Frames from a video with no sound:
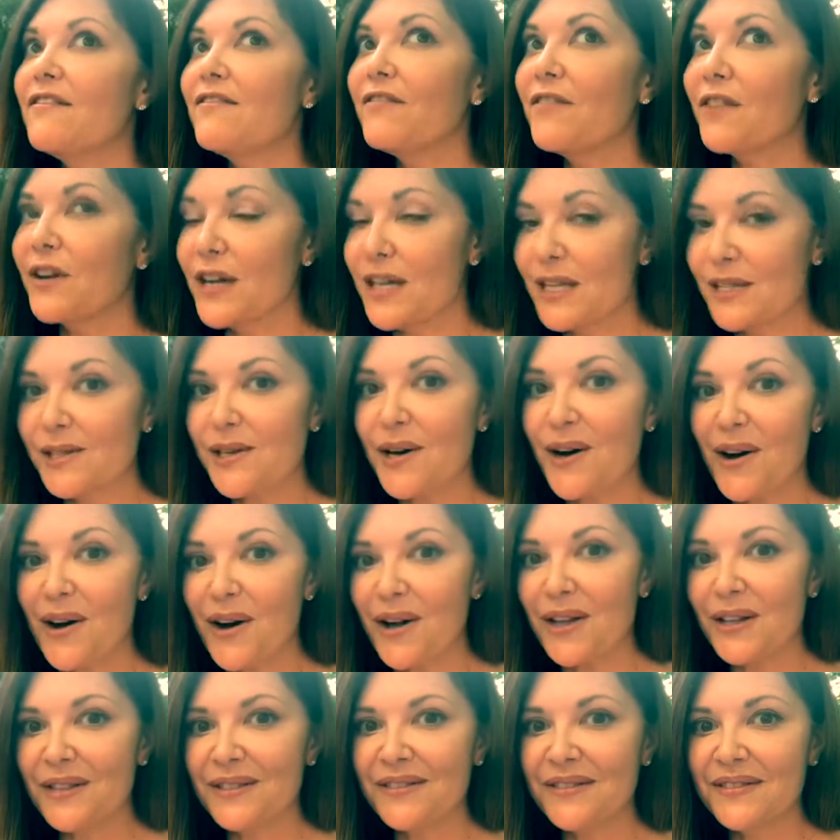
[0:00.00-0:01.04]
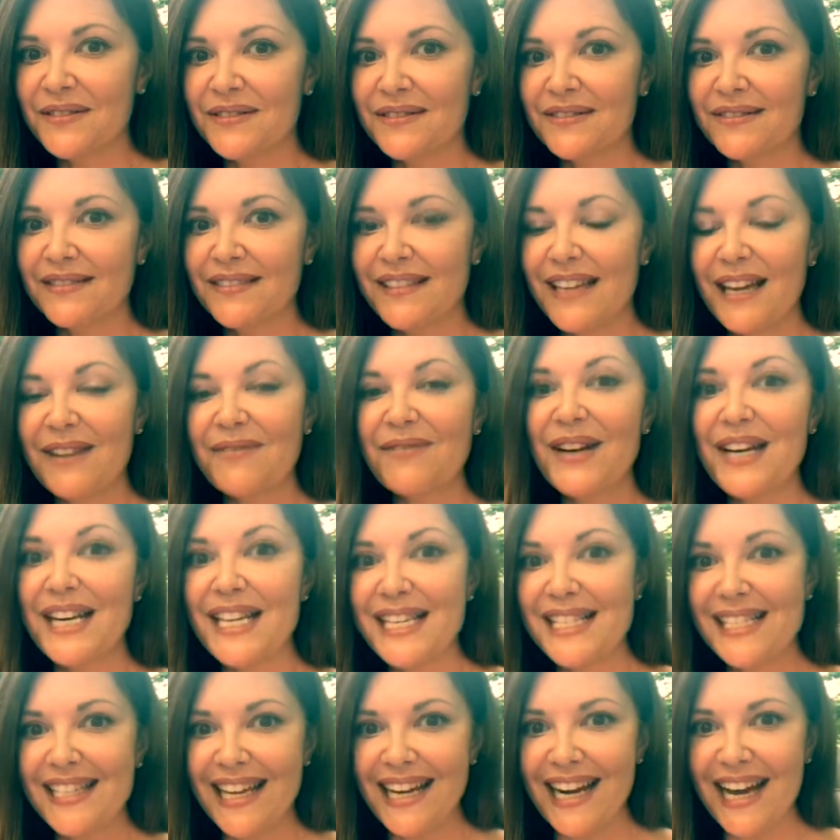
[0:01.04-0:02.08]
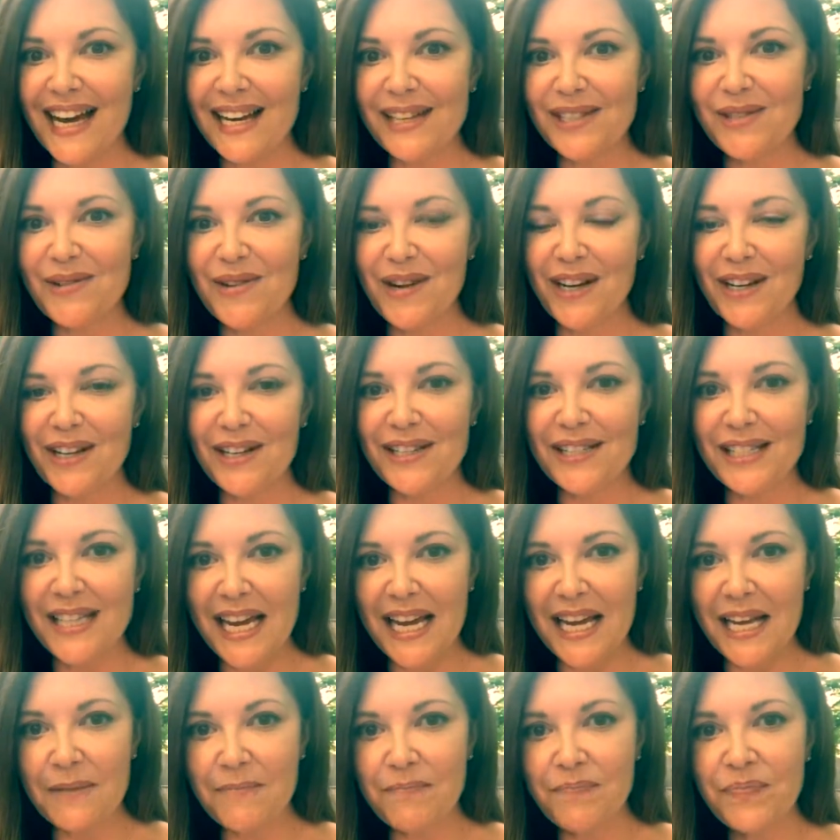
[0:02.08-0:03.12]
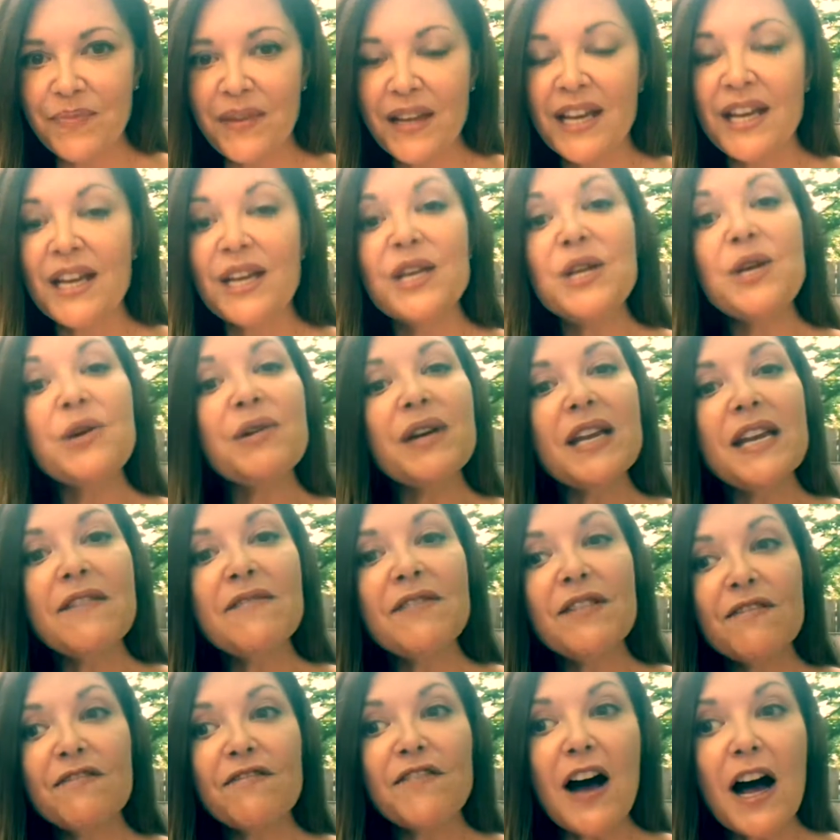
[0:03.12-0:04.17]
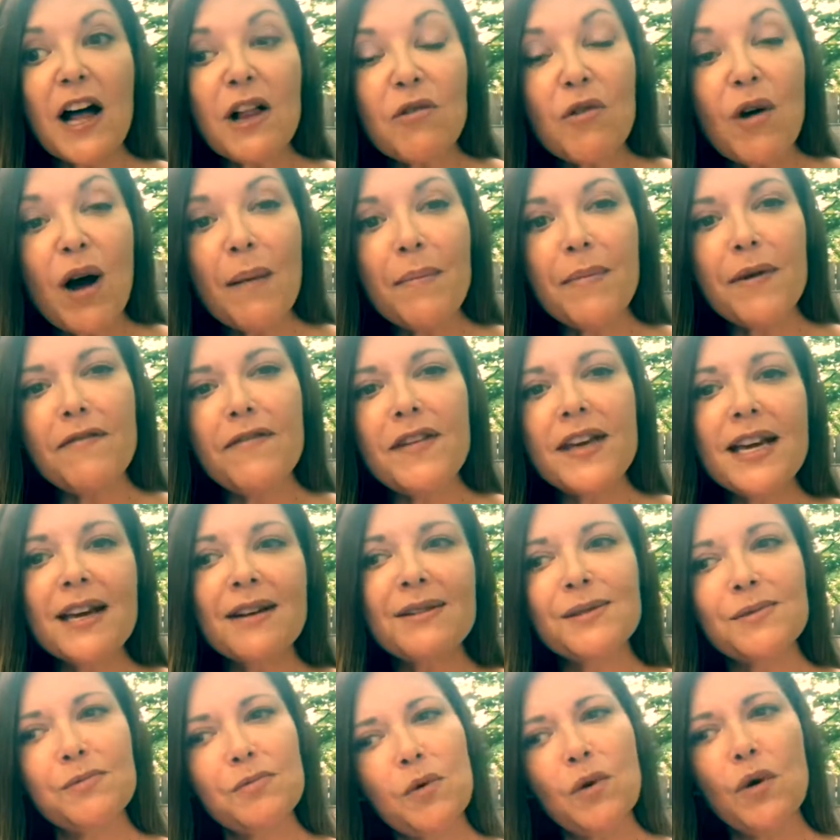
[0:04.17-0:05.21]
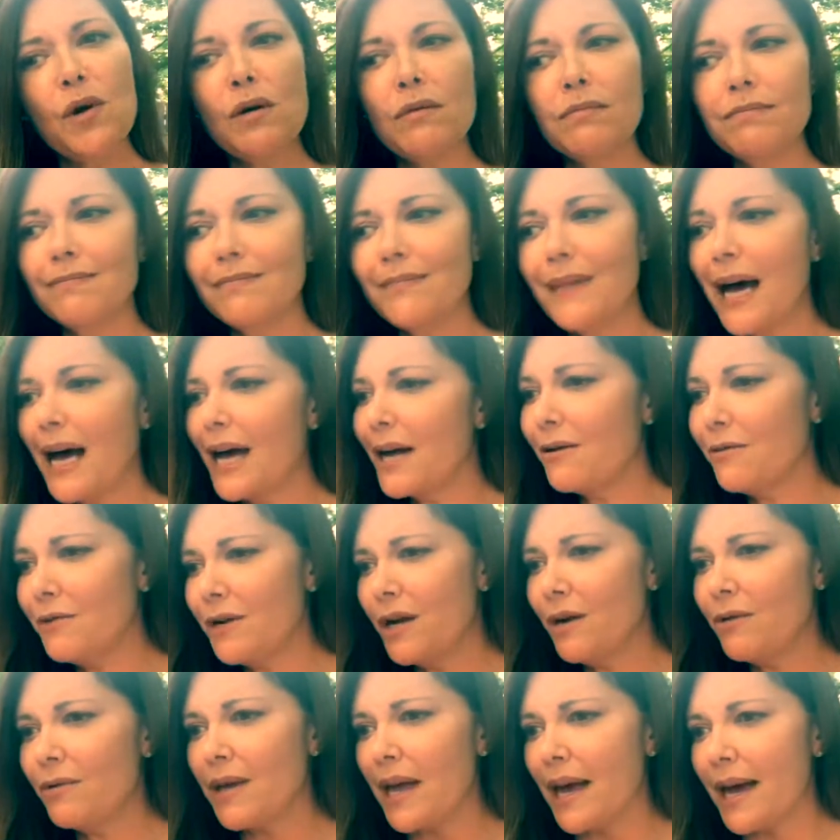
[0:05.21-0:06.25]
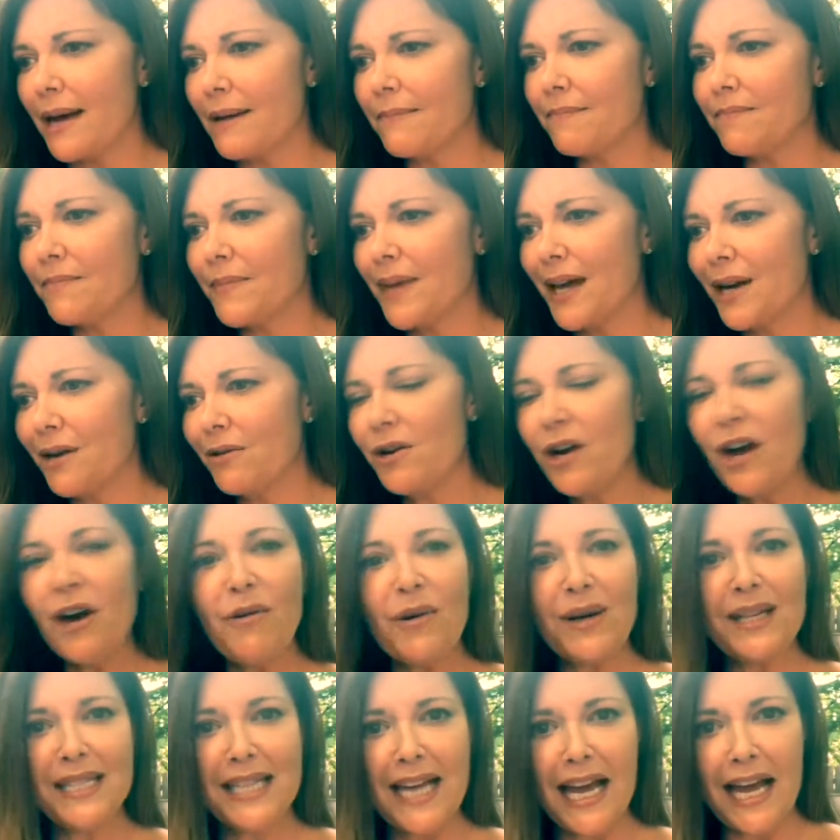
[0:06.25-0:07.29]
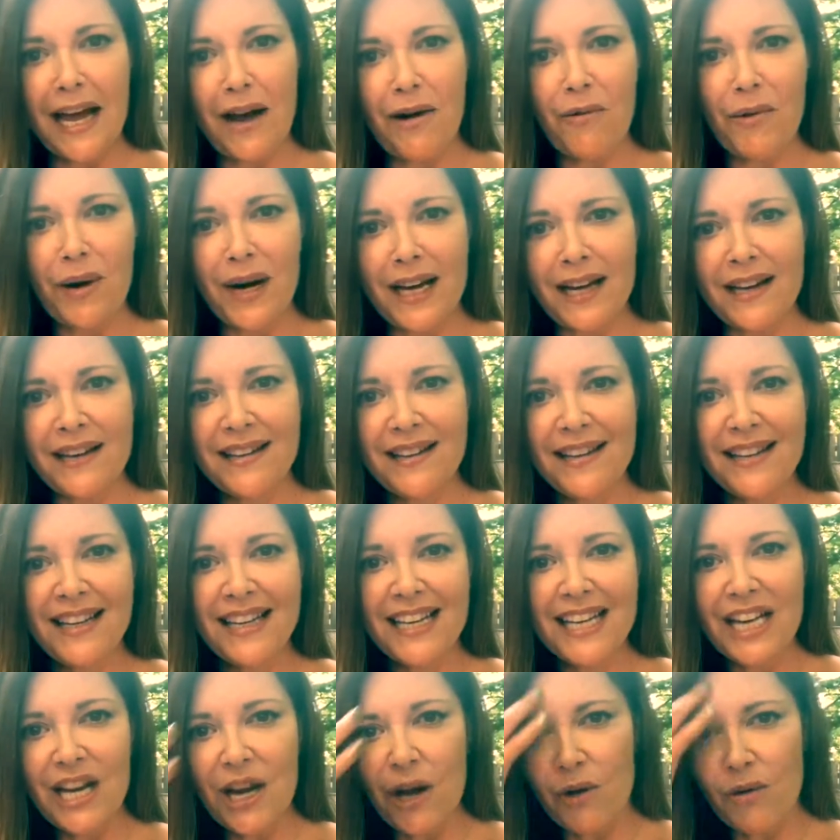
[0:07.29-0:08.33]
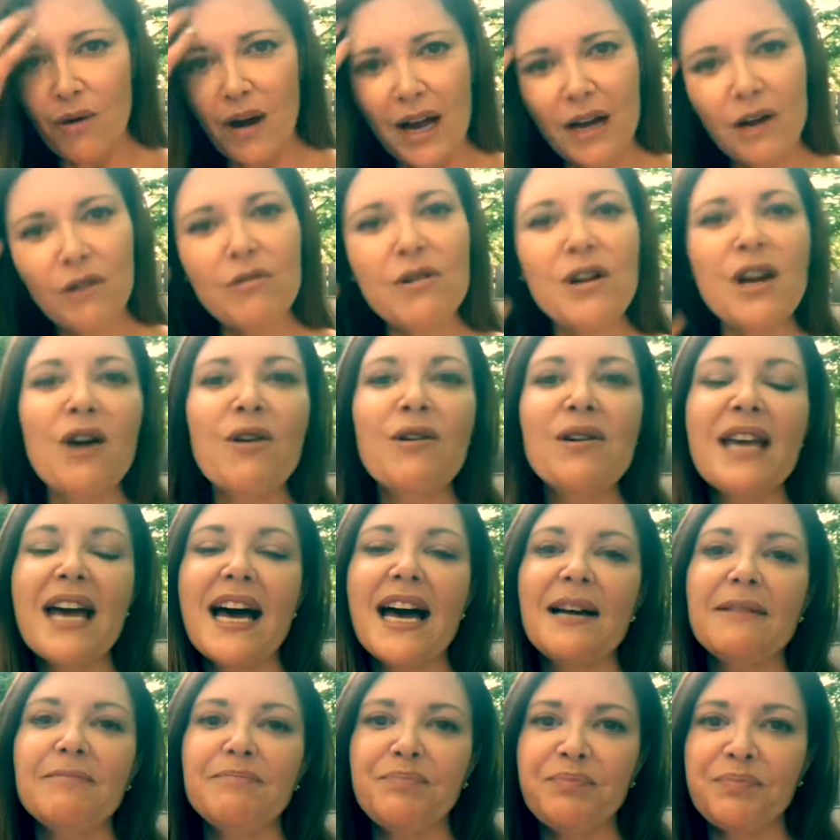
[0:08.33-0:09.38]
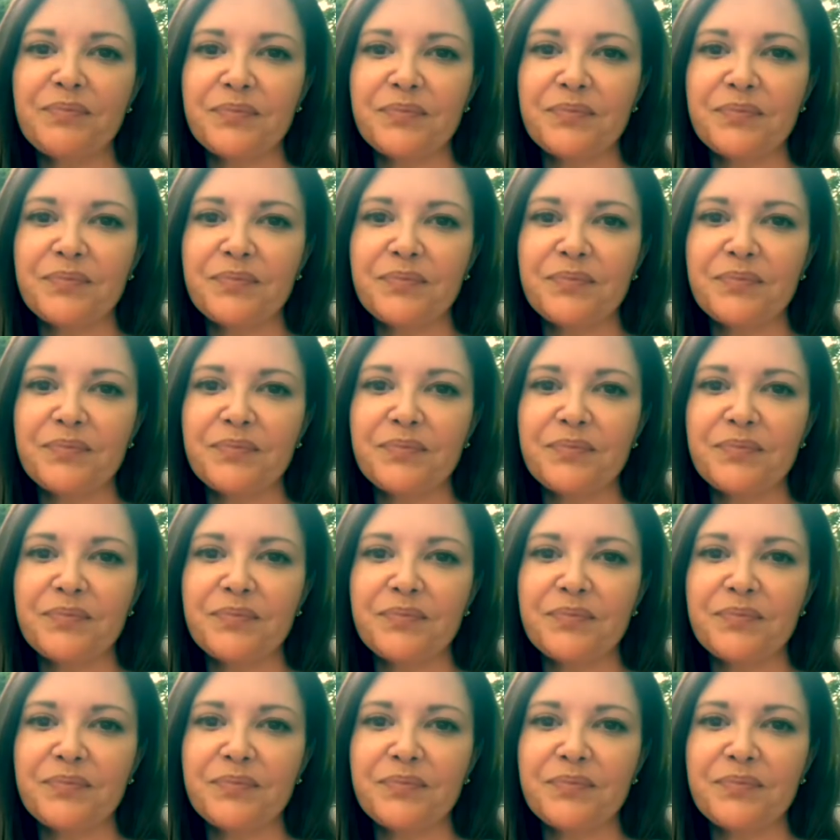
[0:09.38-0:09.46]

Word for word: for his call and when he's gonna ask you out on a date. You can even follow up if he goes, well, I don't know yet. I don't know what day I wanna, you know, I don't know yet.